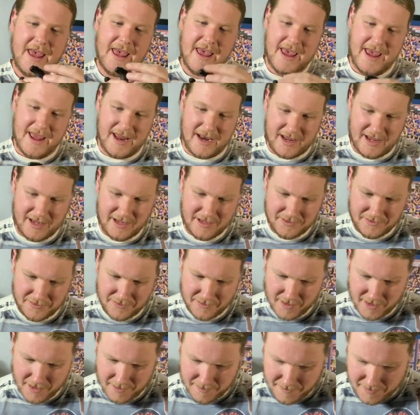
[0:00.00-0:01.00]
And he is
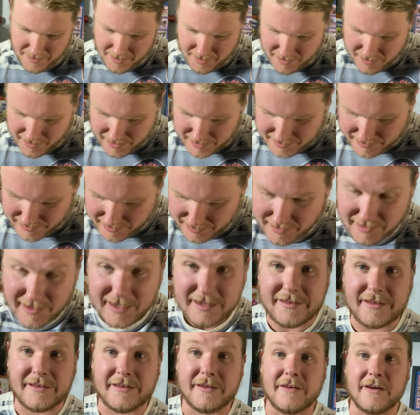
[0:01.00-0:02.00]
from
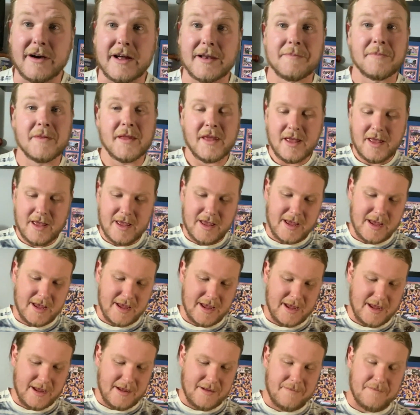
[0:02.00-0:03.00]

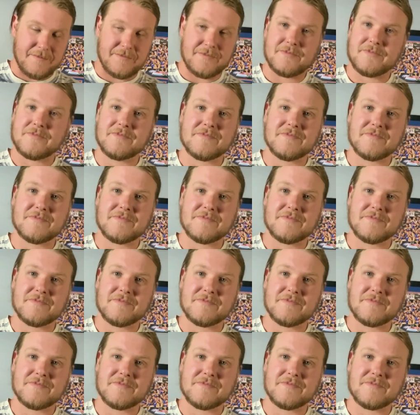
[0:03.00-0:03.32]
1999.